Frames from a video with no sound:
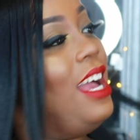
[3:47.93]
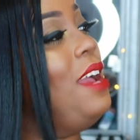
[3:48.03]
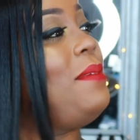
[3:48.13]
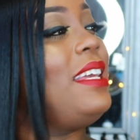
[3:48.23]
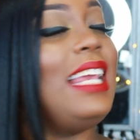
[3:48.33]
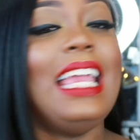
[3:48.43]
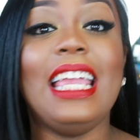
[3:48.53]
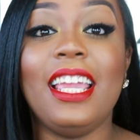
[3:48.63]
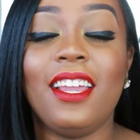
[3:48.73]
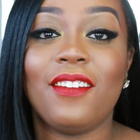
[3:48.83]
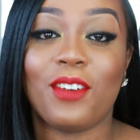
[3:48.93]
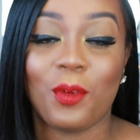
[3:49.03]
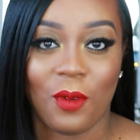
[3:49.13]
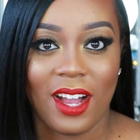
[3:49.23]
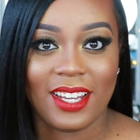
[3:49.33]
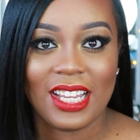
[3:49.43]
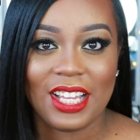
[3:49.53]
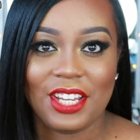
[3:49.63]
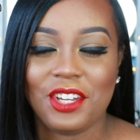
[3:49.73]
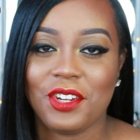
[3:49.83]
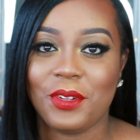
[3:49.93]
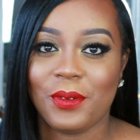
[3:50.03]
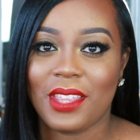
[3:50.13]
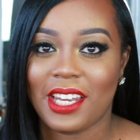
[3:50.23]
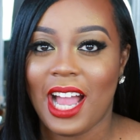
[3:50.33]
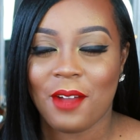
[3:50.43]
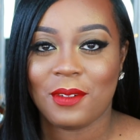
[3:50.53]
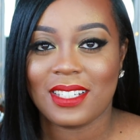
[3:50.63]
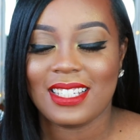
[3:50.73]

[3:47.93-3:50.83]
I mean, he, for one, knew that I